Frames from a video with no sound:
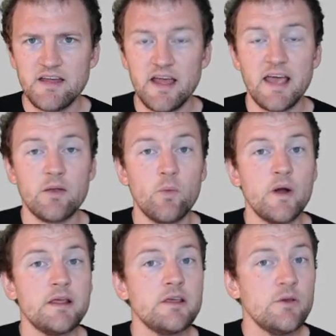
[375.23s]
And what
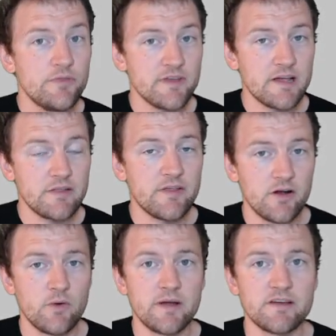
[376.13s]
do you think they're
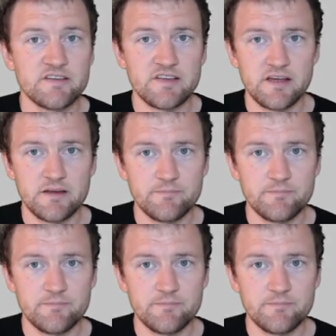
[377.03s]
going to say?